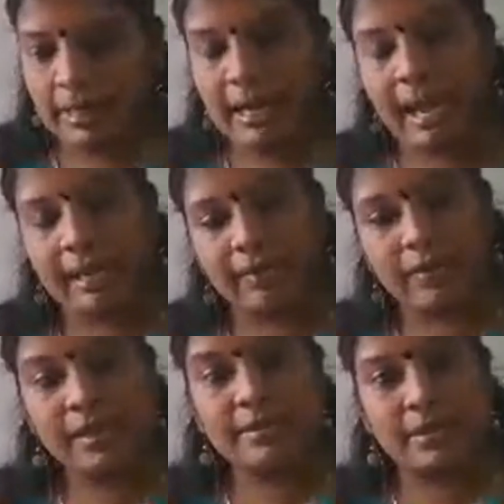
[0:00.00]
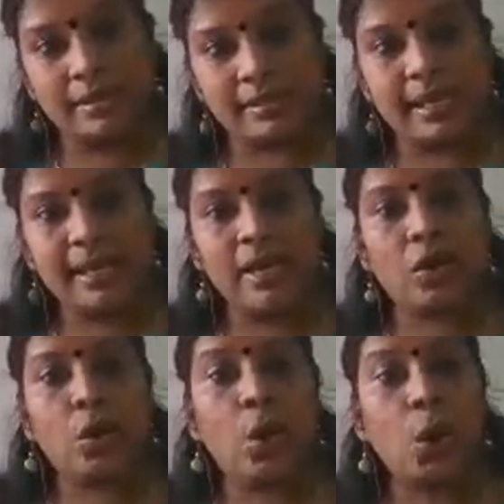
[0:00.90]
language is a
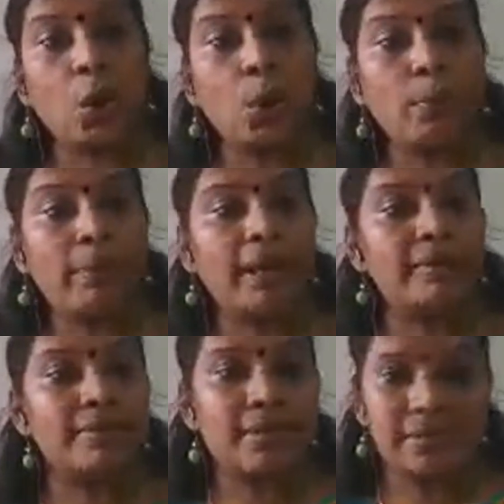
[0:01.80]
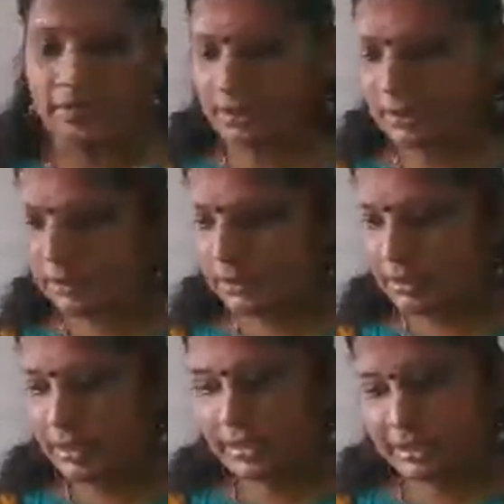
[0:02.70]
complex
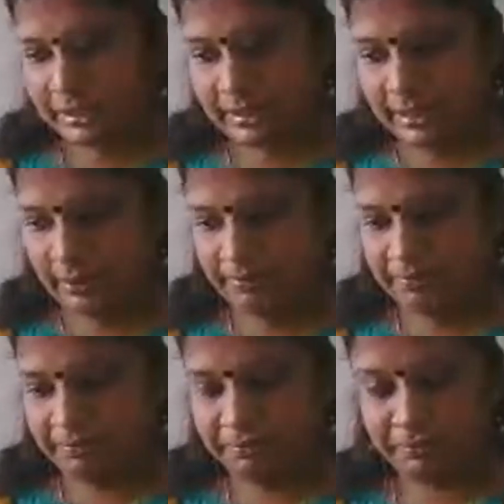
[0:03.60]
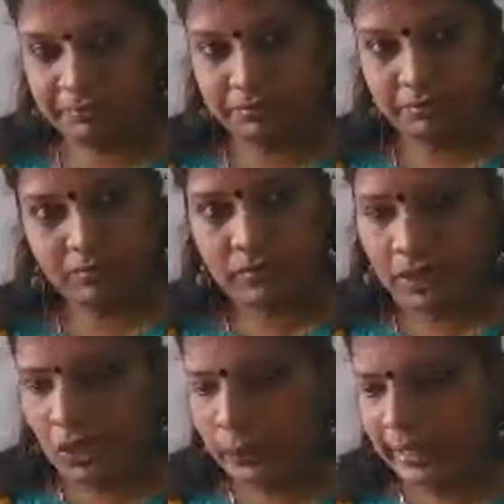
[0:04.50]
system.
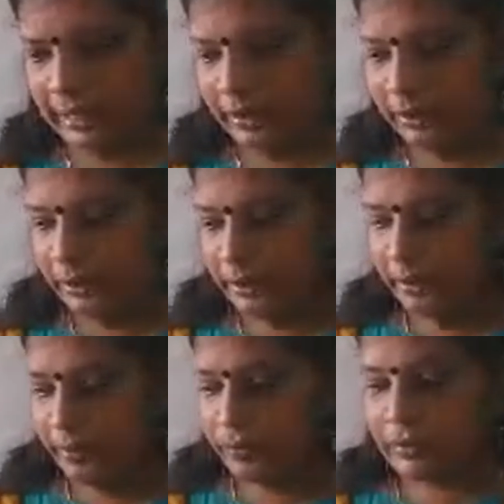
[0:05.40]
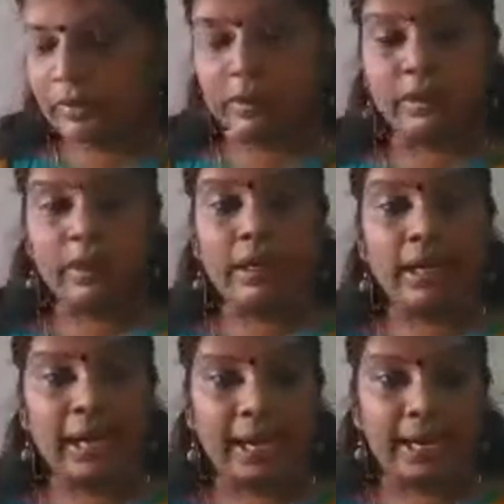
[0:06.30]
Okay.
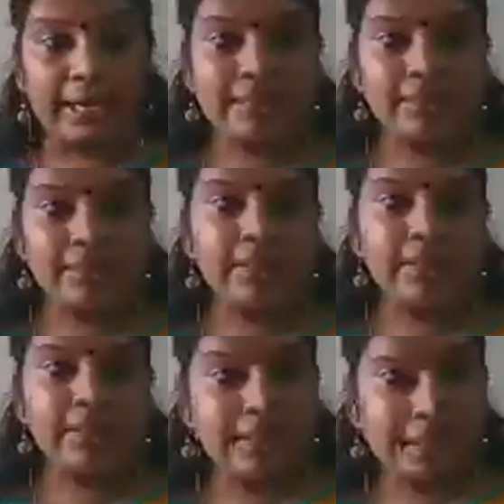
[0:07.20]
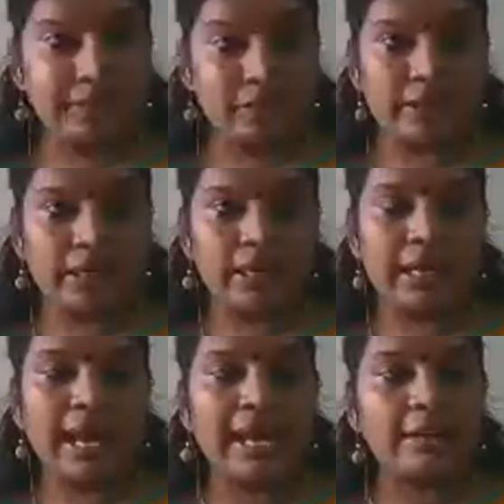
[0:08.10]
And third one,
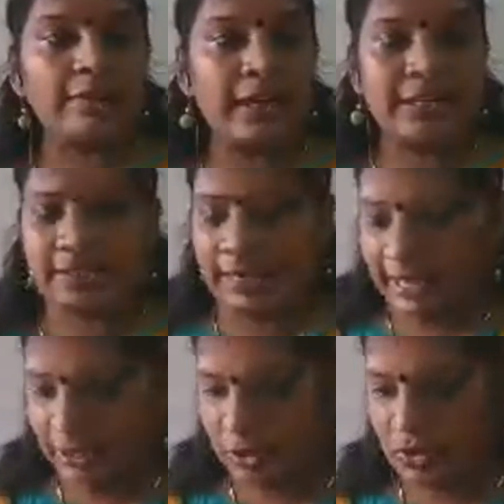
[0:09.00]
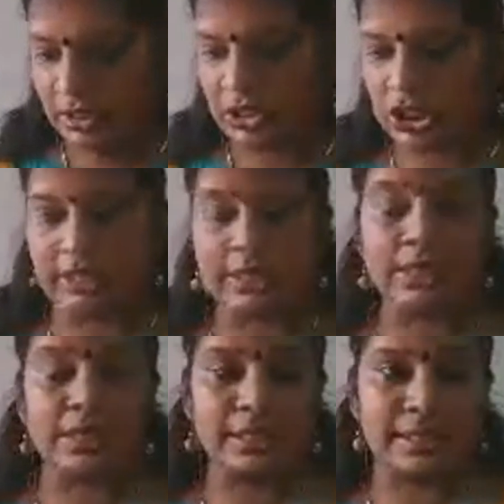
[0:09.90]
language acquisition
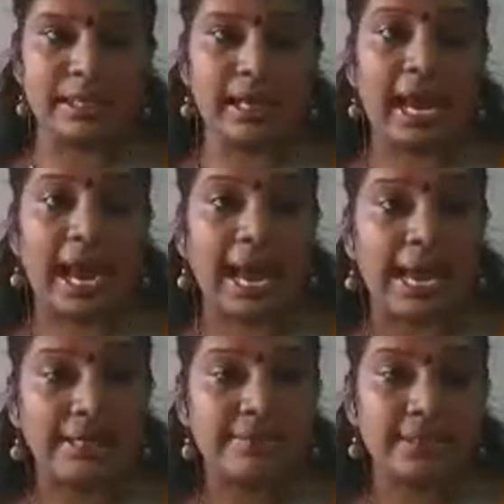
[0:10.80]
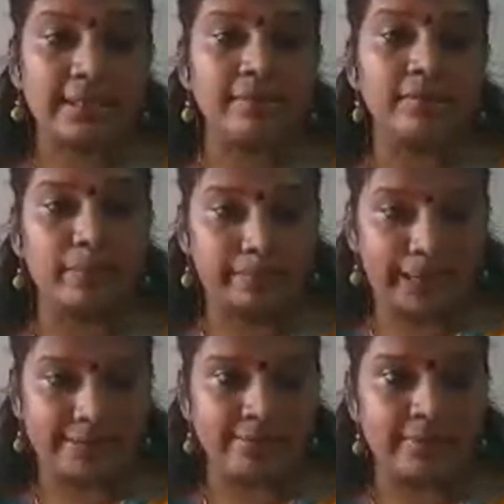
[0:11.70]
is an active
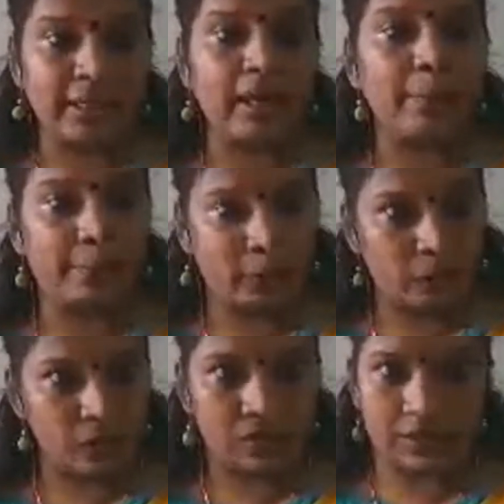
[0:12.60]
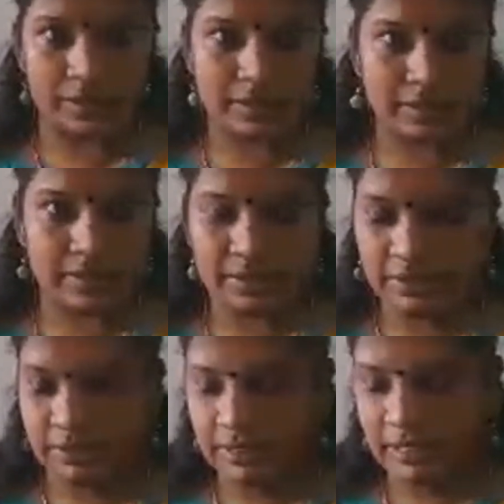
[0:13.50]
mental process.
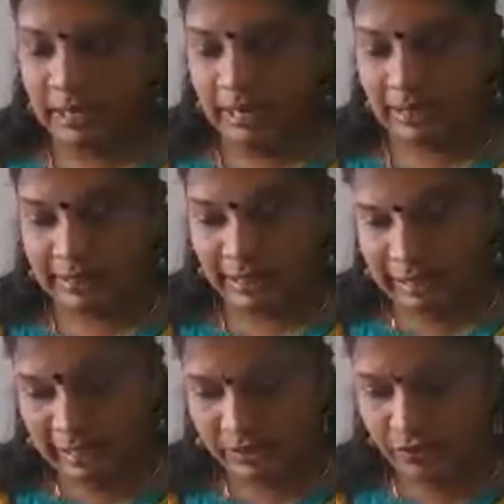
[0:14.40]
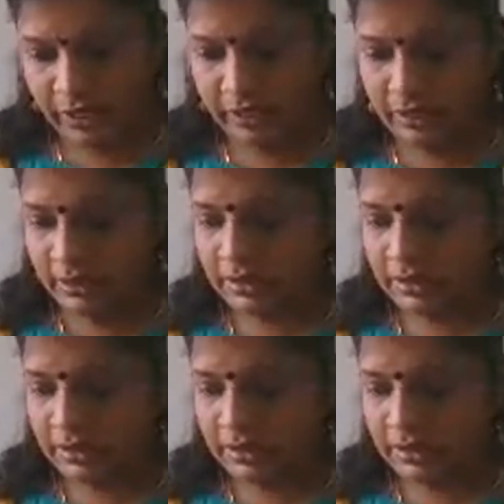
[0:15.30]
And the last one,